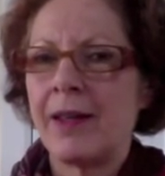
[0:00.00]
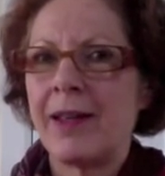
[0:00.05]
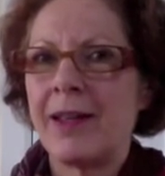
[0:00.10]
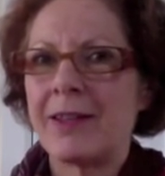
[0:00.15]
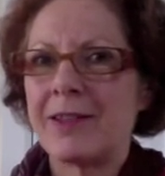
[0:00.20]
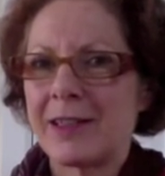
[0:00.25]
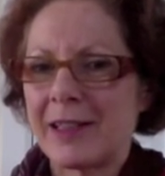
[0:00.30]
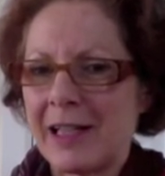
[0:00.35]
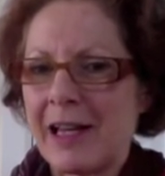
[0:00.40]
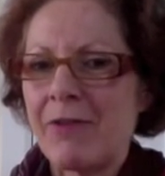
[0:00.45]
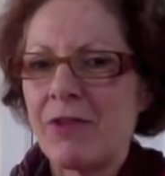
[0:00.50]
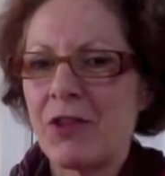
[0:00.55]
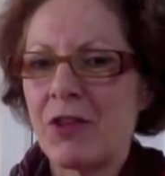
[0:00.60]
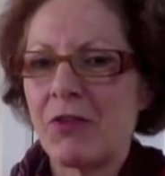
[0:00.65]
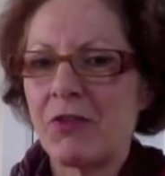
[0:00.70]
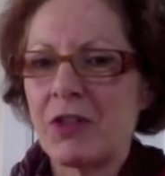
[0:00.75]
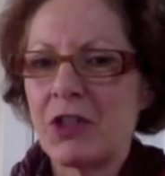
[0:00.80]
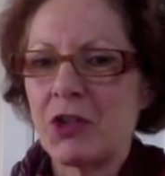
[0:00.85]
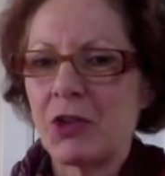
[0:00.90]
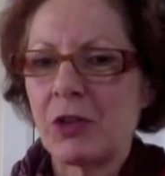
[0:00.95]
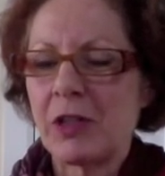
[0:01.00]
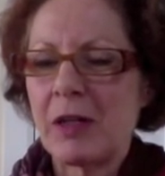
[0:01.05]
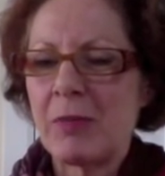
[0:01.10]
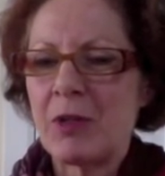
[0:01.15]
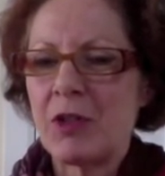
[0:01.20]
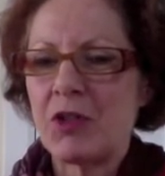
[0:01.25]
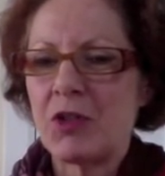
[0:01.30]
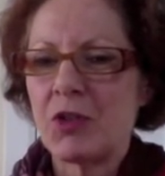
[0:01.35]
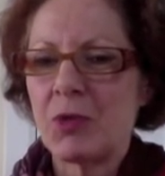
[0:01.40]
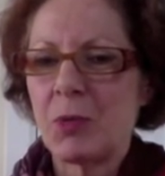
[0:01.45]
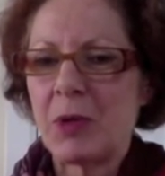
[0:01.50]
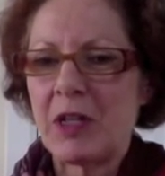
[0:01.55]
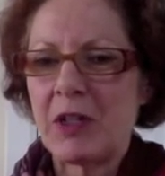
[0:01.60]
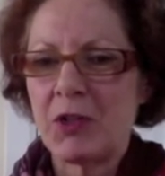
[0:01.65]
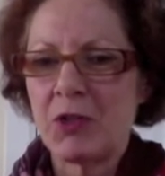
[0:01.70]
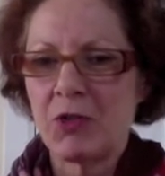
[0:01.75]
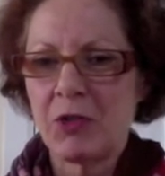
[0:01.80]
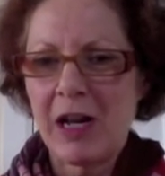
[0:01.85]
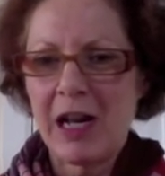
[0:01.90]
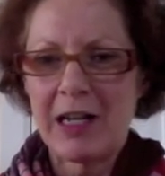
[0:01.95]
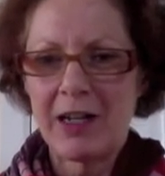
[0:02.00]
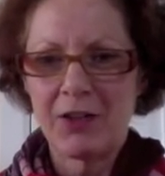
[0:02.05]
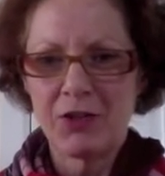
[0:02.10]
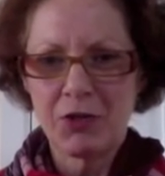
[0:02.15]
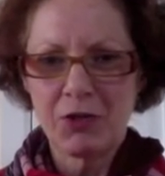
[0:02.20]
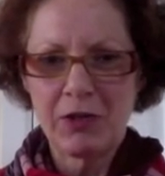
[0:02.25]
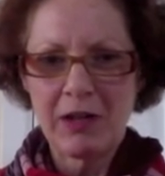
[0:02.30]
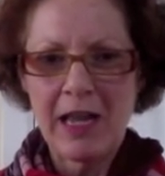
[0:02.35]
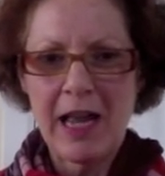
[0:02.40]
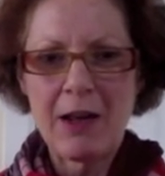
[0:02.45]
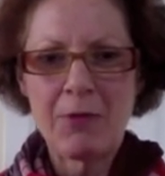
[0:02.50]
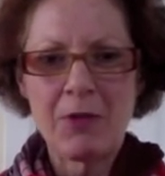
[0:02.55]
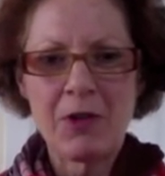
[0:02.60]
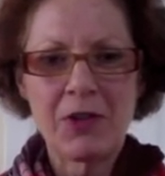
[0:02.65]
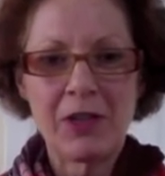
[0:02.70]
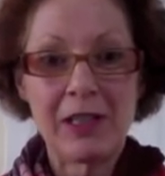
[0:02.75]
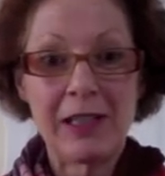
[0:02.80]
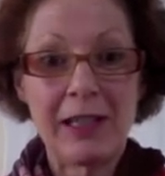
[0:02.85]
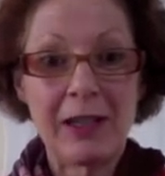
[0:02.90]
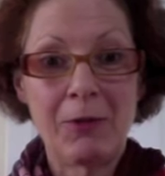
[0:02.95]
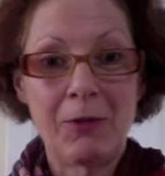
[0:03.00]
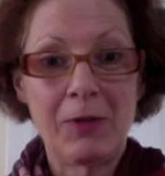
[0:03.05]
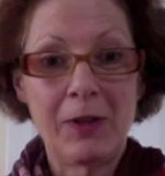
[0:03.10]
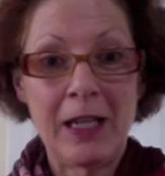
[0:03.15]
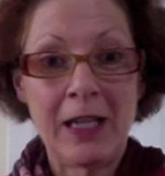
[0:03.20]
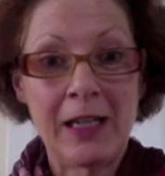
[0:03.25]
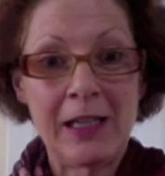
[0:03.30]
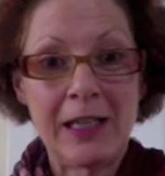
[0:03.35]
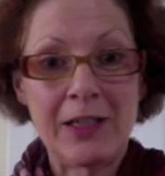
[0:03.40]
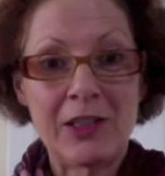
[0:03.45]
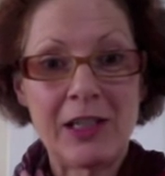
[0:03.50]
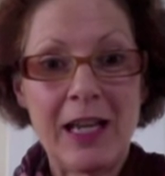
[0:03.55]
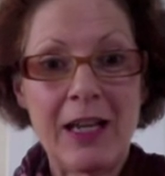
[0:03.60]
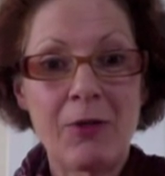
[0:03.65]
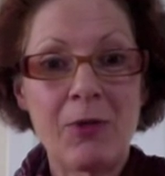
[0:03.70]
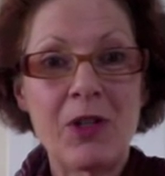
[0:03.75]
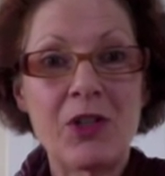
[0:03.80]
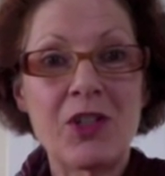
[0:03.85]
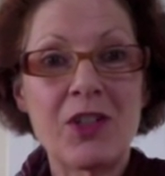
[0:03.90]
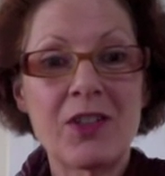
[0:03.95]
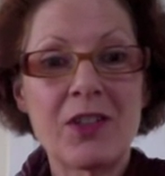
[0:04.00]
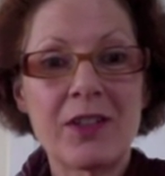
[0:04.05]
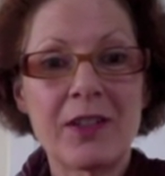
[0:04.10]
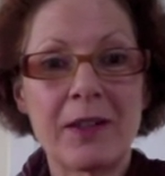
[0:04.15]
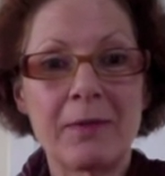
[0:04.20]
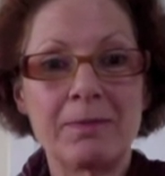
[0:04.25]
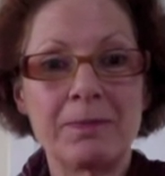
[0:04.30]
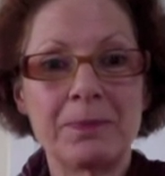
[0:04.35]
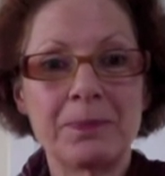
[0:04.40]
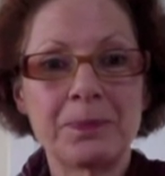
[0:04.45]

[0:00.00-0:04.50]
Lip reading: It's clever, the visual images we Australians create with the English language, isn't it?